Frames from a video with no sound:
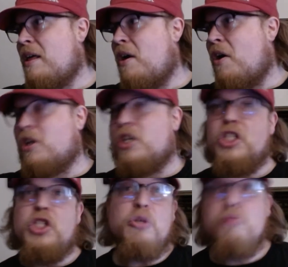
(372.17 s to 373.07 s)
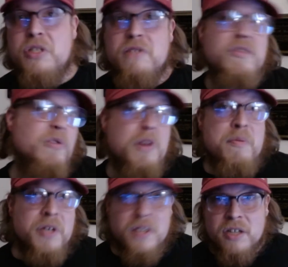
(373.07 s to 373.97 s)
are conducive to
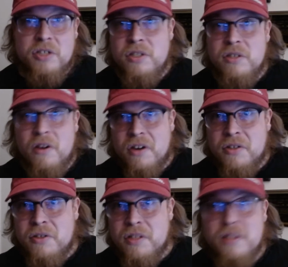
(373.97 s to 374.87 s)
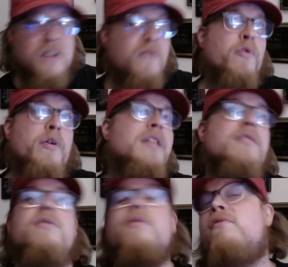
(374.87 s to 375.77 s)
reproduction are good, therefore
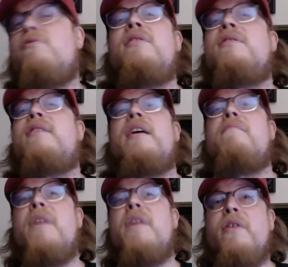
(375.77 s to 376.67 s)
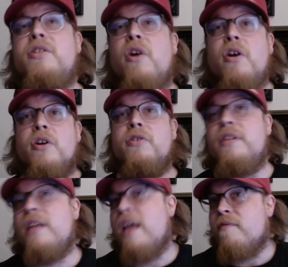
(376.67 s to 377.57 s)
institutions like marriage are
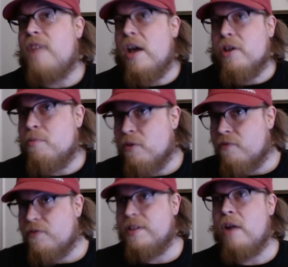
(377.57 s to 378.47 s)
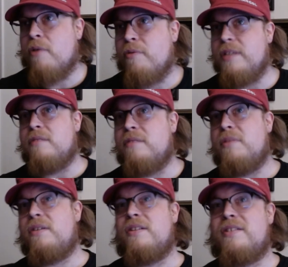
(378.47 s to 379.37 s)
good and valuable for that reason
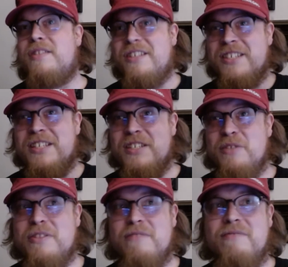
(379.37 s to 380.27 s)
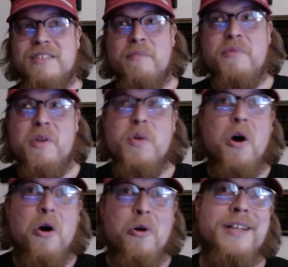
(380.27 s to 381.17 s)
because they're conducive to something we
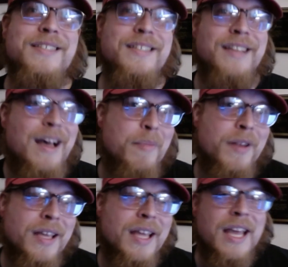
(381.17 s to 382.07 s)
already see happening